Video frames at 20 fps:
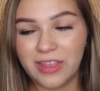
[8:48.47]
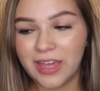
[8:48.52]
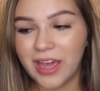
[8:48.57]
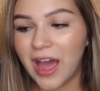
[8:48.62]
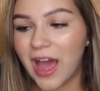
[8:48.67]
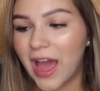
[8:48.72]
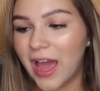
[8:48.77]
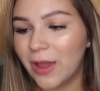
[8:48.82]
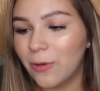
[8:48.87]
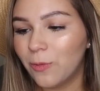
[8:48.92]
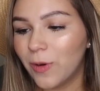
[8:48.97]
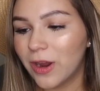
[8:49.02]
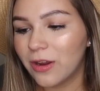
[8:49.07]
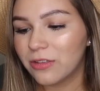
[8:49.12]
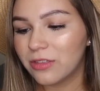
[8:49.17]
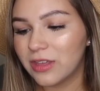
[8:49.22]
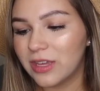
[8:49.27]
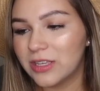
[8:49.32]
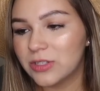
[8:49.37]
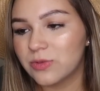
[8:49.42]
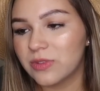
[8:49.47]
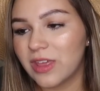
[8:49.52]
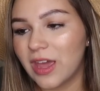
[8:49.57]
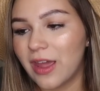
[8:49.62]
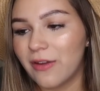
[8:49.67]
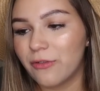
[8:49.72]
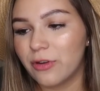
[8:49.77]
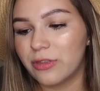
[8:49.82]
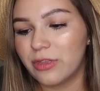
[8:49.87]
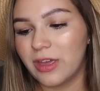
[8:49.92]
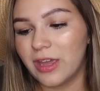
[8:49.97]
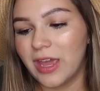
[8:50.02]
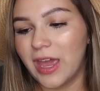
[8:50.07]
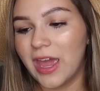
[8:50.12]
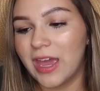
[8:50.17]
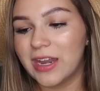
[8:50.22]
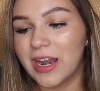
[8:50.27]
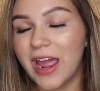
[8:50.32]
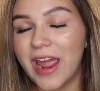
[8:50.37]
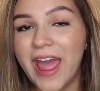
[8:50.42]
Like, I wear these with
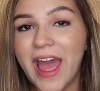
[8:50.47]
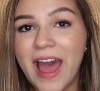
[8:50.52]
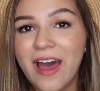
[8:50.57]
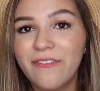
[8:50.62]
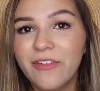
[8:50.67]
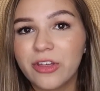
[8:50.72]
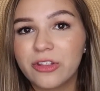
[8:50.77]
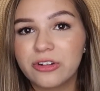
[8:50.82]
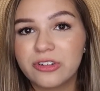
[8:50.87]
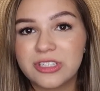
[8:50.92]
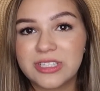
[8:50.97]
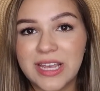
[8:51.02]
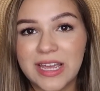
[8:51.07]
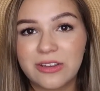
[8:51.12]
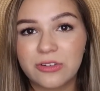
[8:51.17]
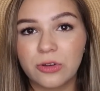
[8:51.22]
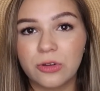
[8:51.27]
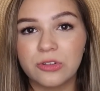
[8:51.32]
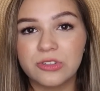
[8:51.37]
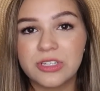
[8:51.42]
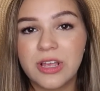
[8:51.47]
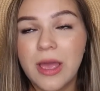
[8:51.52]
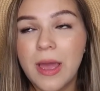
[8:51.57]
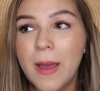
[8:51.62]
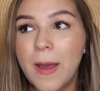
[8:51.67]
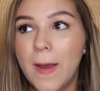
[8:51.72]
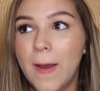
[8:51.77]
everything, and I have other sandals,